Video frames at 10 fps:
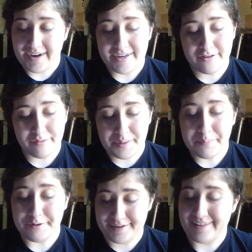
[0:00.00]
I don't
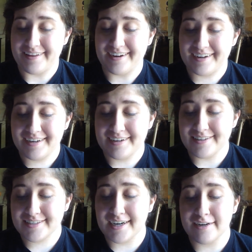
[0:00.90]
remember anything.
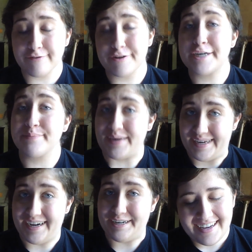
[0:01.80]
It's kind of freaking me
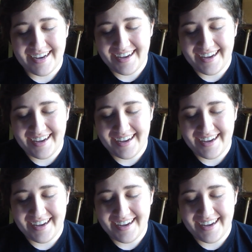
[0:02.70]
out.